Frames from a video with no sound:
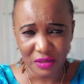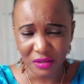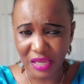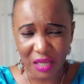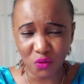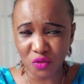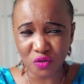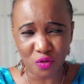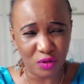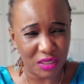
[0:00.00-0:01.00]
There are no
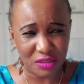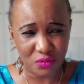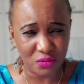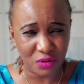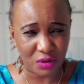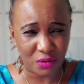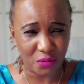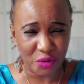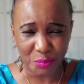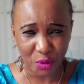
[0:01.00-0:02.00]
scholarly
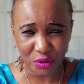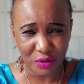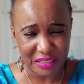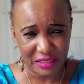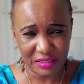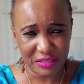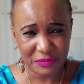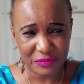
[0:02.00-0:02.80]
report on it.